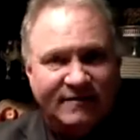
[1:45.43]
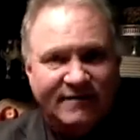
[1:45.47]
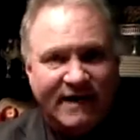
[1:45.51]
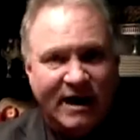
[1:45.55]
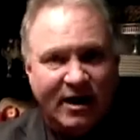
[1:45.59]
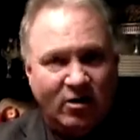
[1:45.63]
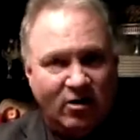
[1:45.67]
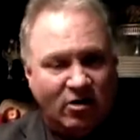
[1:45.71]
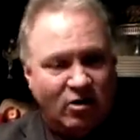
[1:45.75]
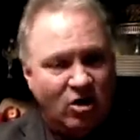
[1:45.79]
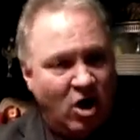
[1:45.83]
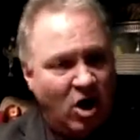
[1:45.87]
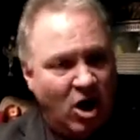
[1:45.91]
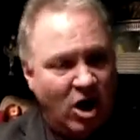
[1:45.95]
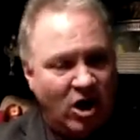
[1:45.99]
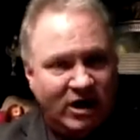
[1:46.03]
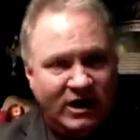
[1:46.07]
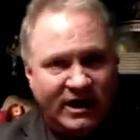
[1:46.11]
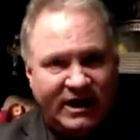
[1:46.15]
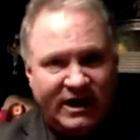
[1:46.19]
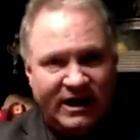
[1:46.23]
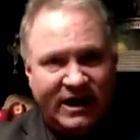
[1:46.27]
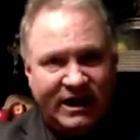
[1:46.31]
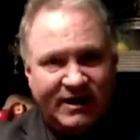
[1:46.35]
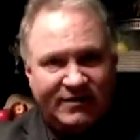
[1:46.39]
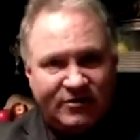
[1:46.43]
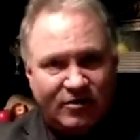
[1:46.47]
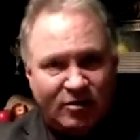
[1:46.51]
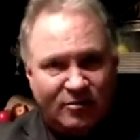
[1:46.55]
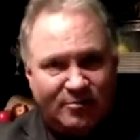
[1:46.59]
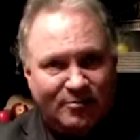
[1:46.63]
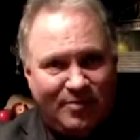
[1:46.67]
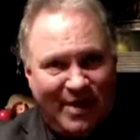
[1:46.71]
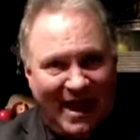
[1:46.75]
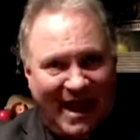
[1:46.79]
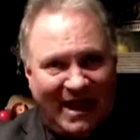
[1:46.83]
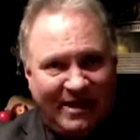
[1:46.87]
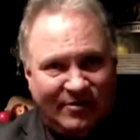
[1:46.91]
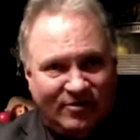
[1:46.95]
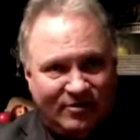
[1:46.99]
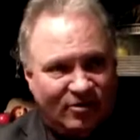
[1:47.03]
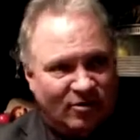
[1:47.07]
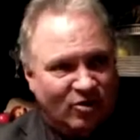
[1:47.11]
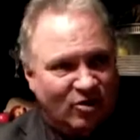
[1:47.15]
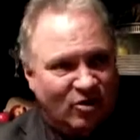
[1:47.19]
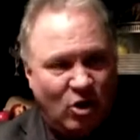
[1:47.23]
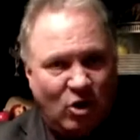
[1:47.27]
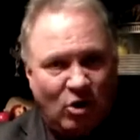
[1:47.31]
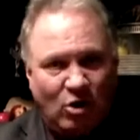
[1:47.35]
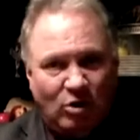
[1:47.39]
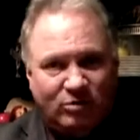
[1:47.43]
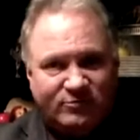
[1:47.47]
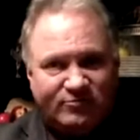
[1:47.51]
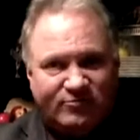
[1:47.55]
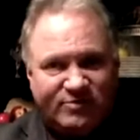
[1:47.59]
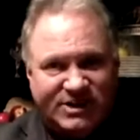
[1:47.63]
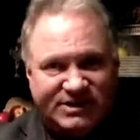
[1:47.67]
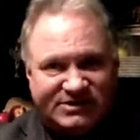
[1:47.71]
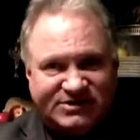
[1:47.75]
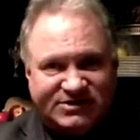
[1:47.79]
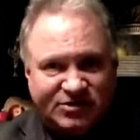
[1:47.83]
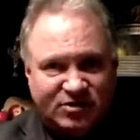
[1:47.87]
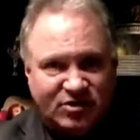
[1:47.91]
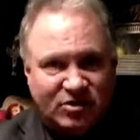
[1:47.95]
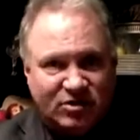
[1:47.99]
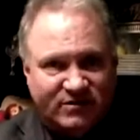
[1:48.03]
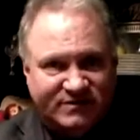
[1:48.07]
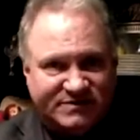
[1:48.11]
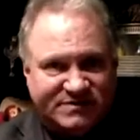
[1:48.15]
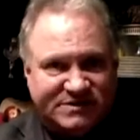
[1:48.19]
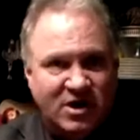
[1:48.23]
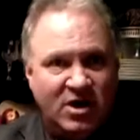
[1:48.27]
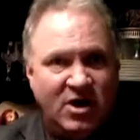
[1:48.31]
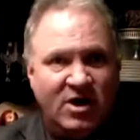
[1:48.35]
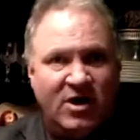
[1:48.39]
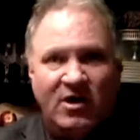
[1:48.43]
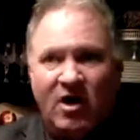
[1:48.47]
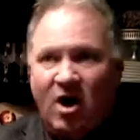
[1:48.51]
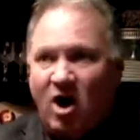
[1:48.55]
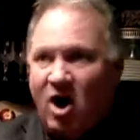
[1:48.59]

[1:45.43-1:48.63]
They are calling in their gold reserves